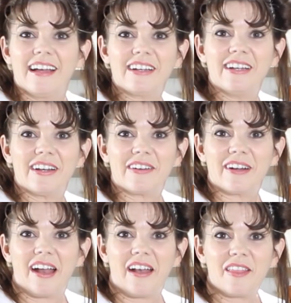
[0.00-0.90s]
Got her
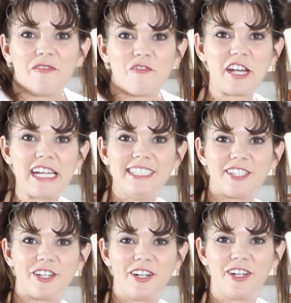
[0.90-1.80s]
out of the
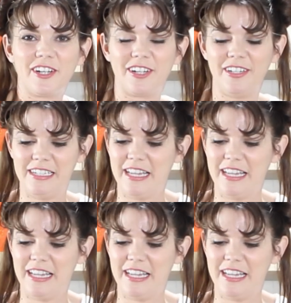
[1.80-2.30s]
freezer!